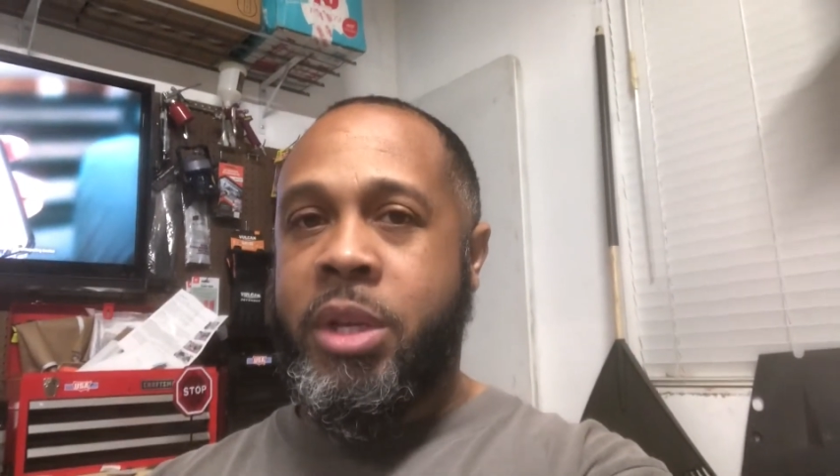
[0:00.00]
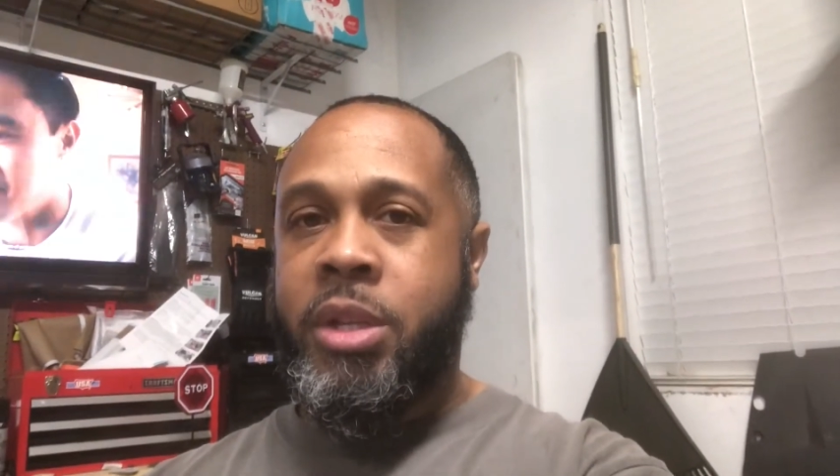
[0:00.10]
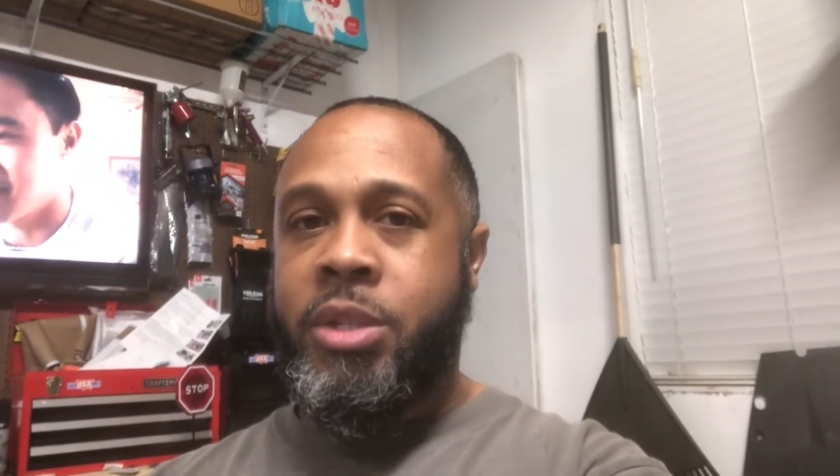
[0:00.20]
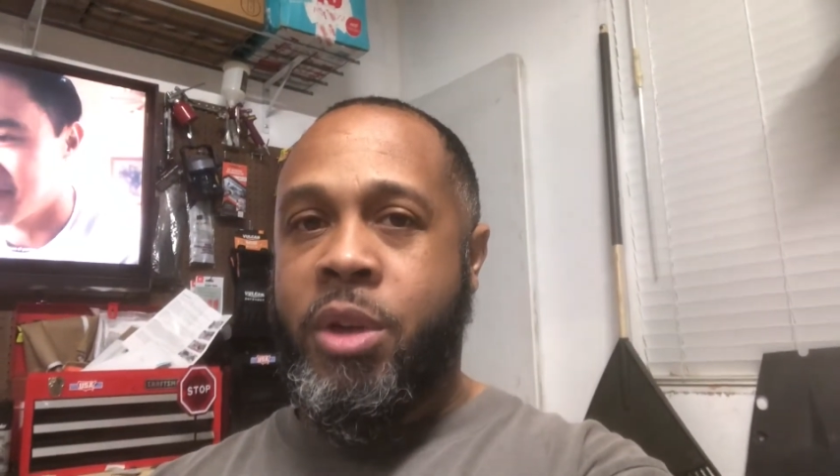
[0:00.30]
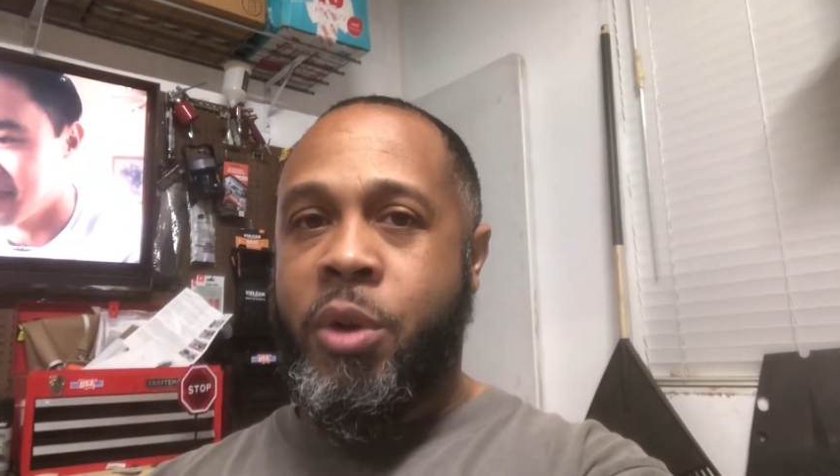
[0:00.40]

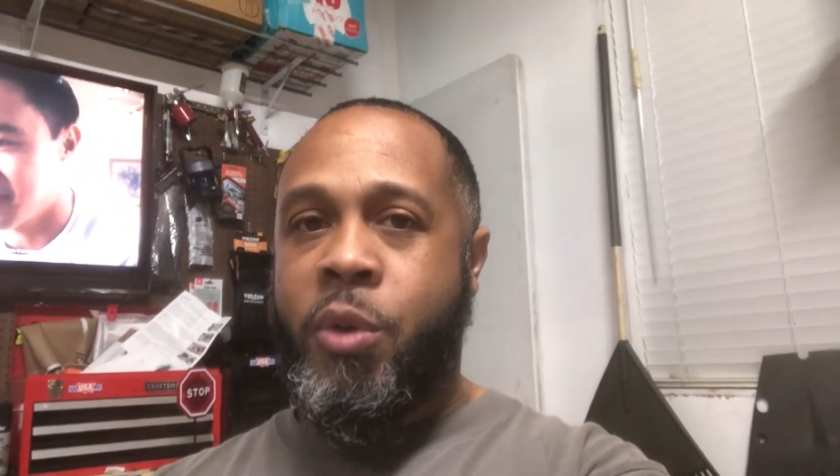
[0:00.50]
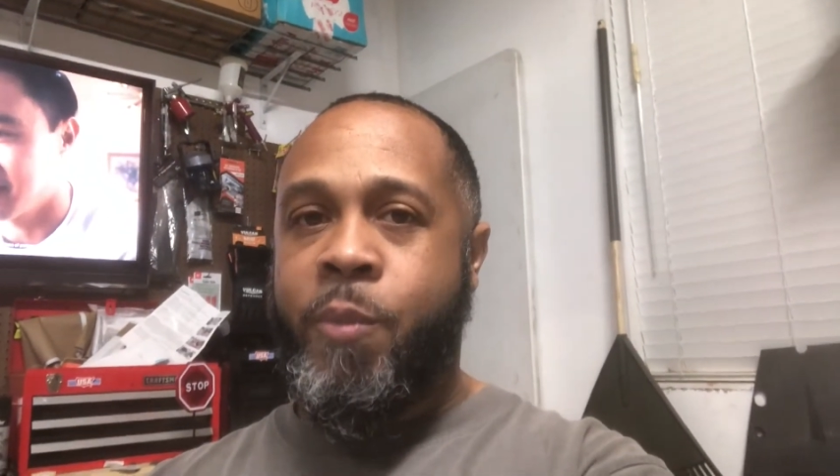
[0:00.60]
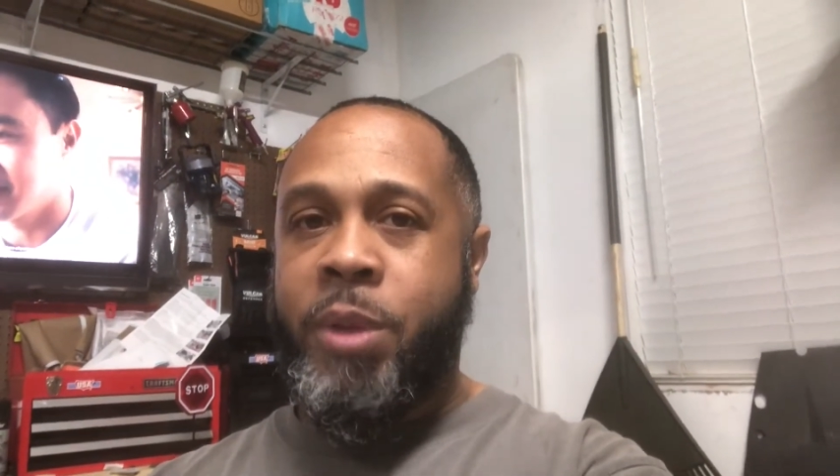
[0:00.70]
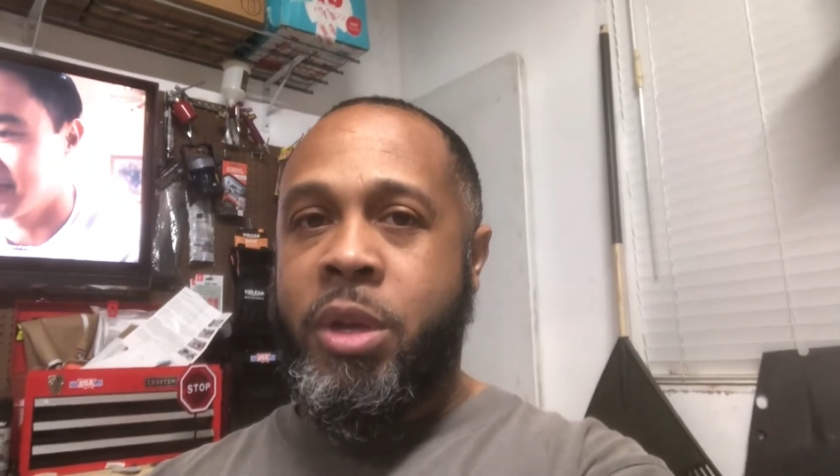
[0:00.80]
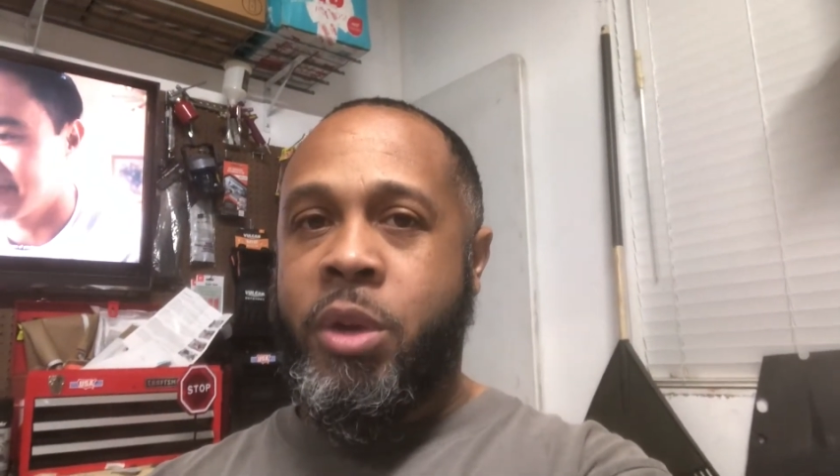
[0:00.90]
So
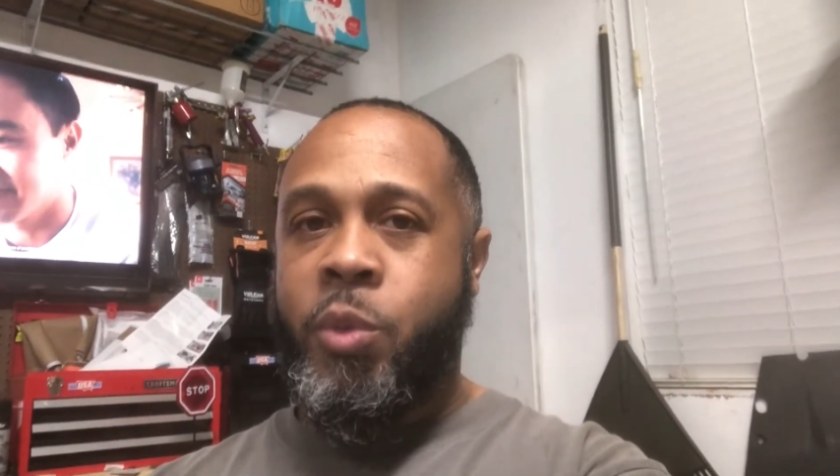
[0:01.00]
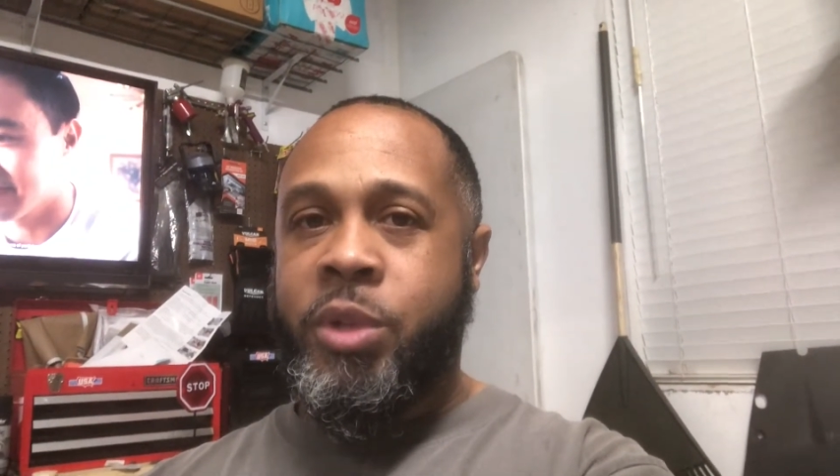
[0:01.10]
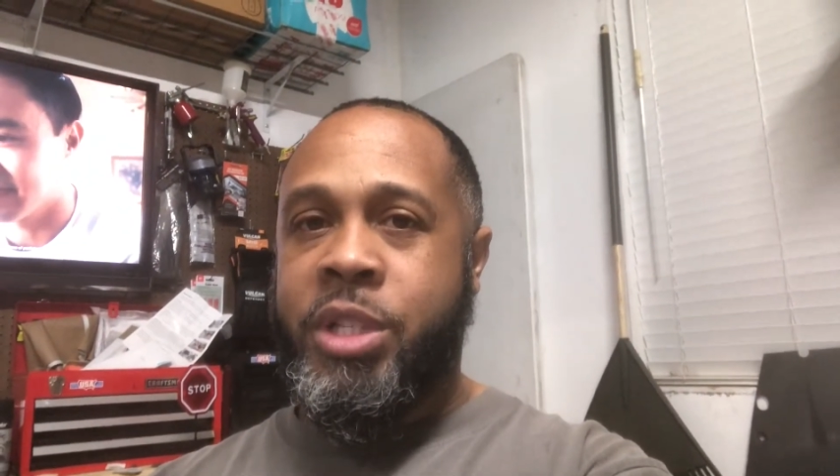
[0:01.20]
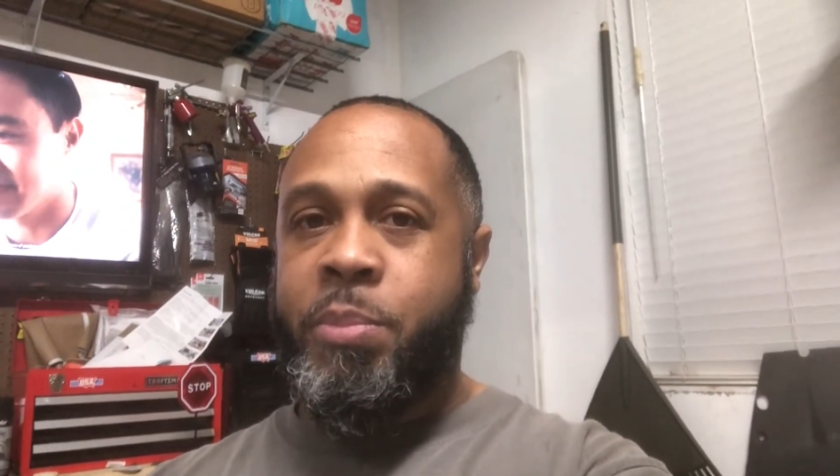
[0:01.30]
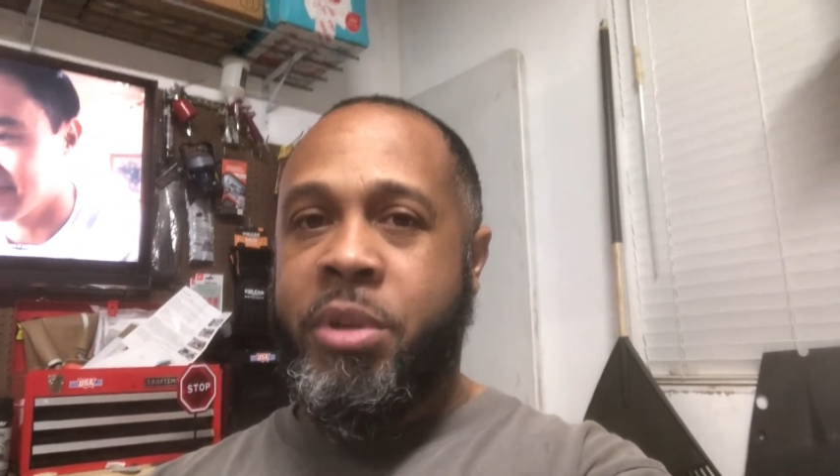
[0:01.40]
we're
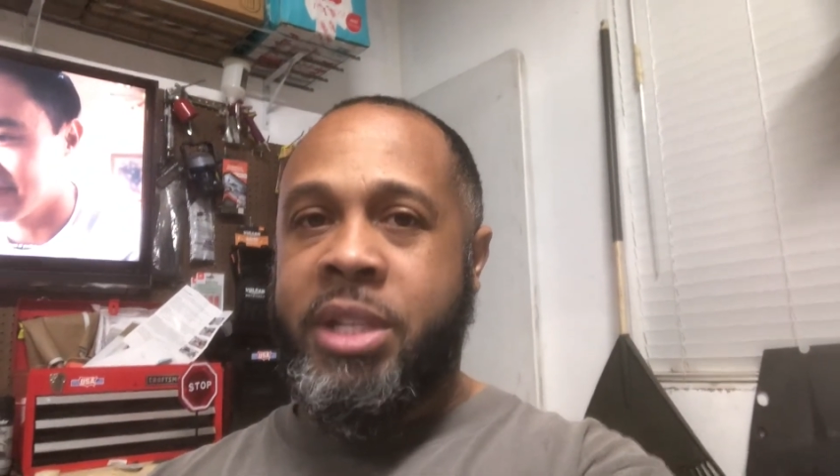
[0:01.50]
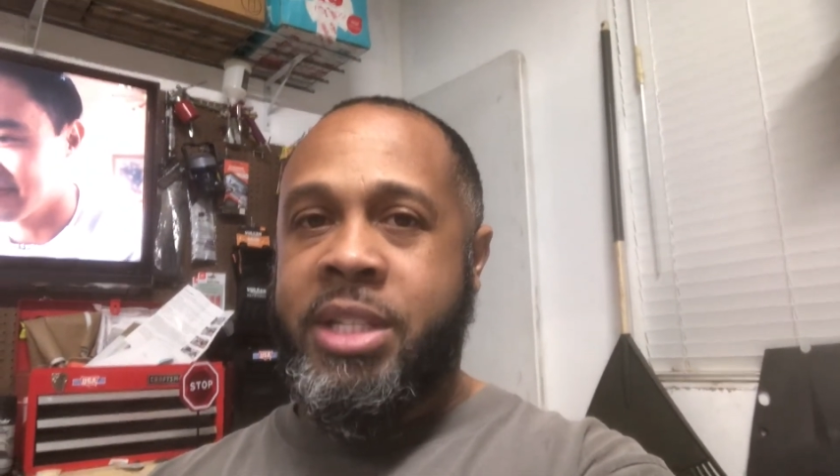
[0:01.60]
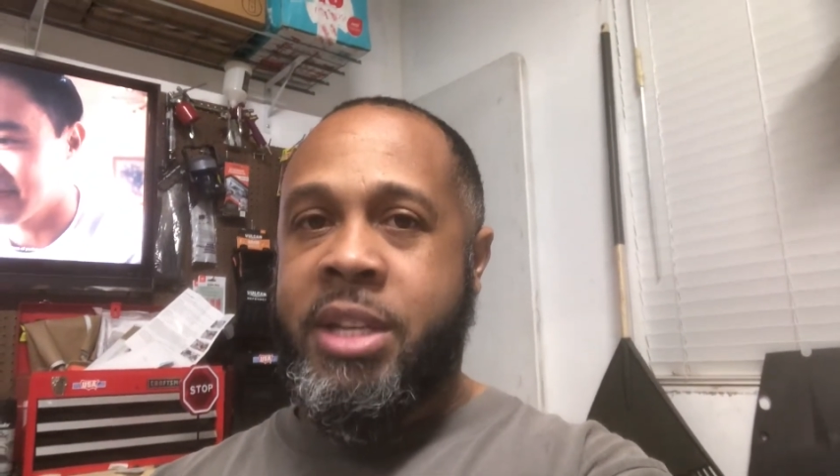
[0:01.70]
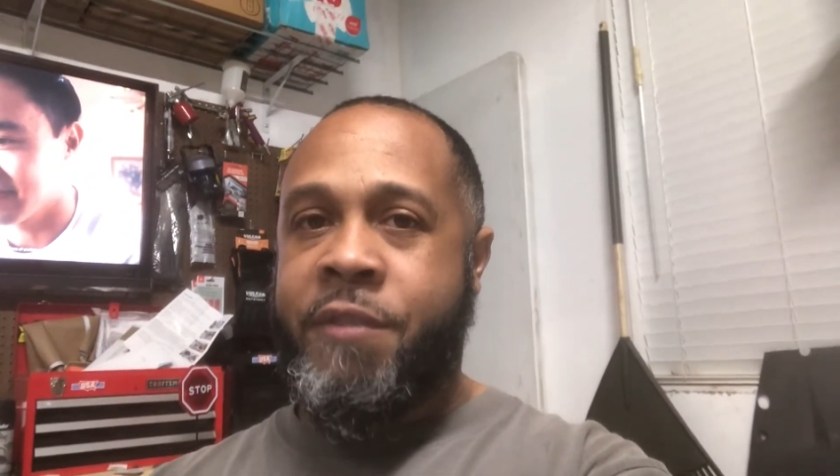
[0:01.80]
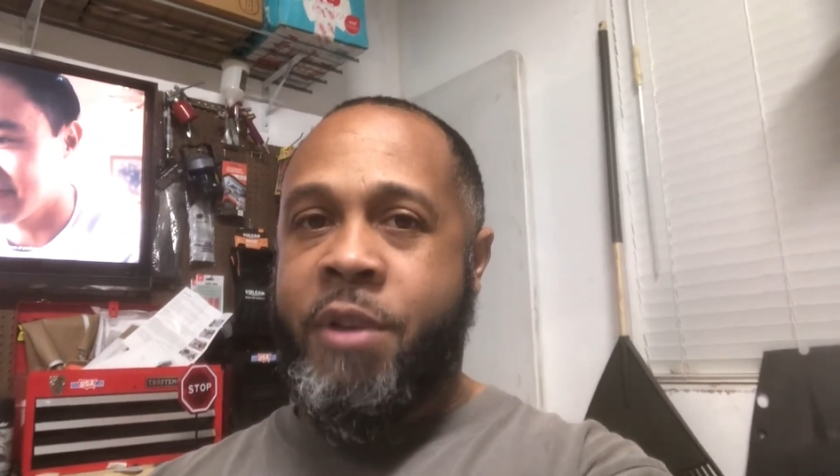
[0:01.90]
just pulling
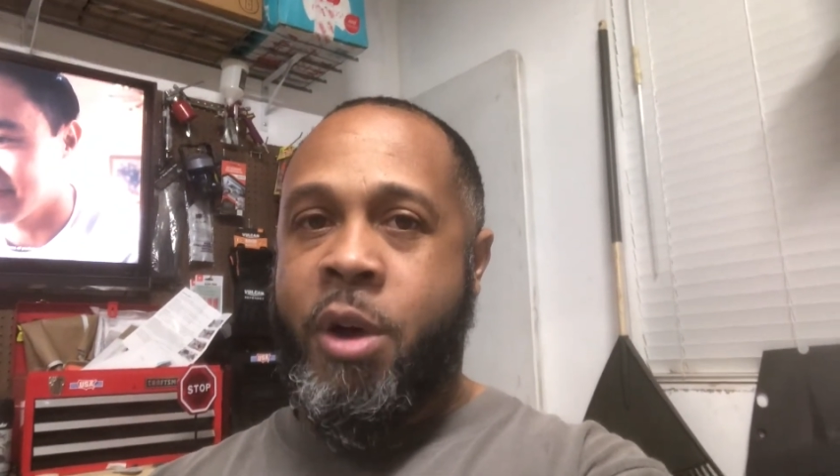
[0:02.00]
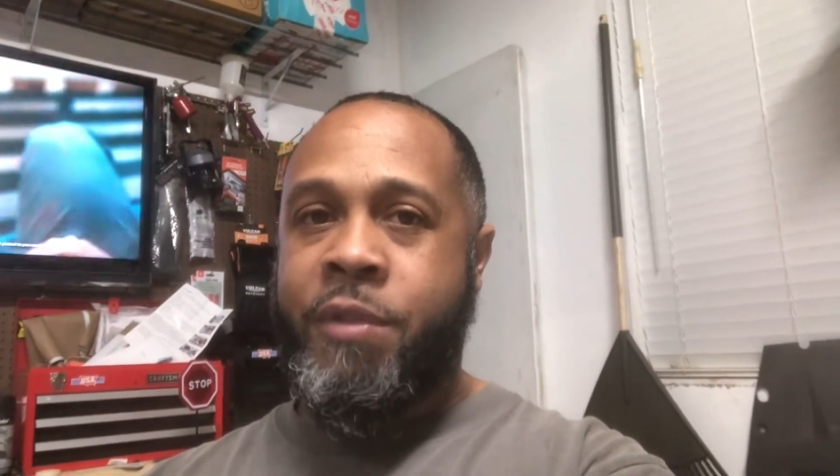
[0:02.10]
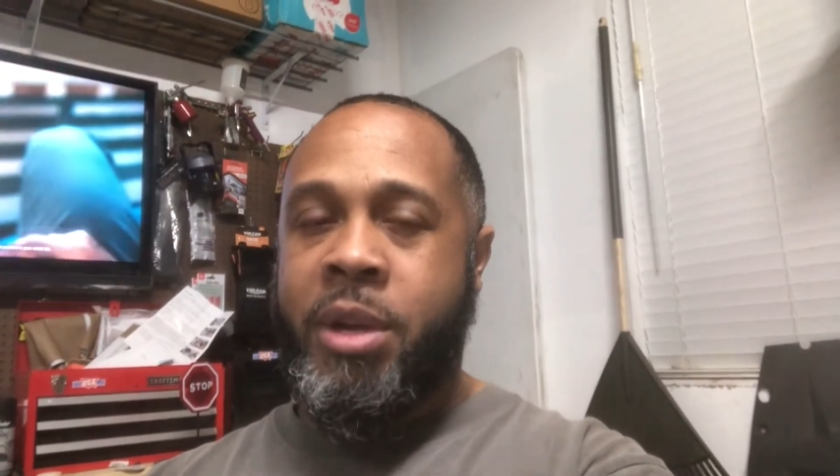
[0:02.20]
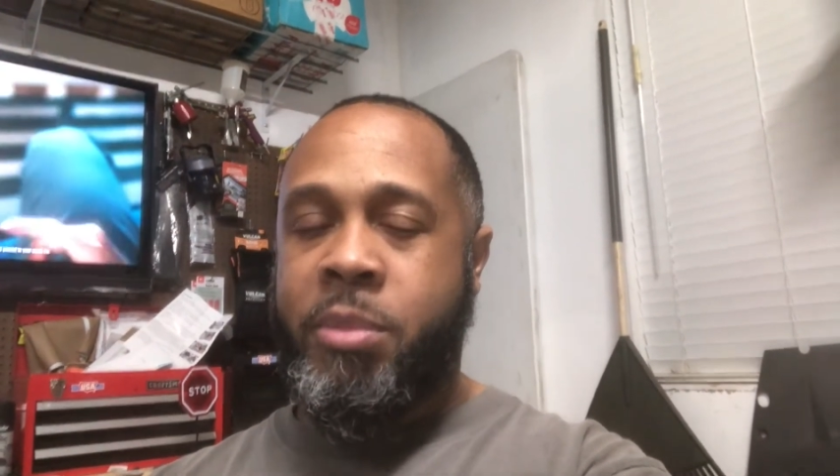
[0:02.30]
stuff off, and I'm